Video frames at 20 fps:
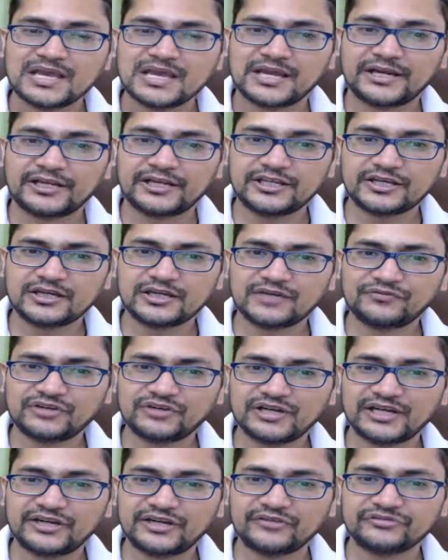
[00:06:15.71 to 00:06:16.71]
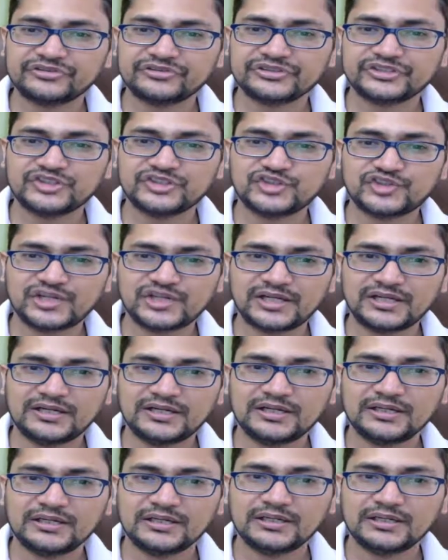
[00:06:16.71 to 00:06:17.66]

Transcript: and here after knight f6 check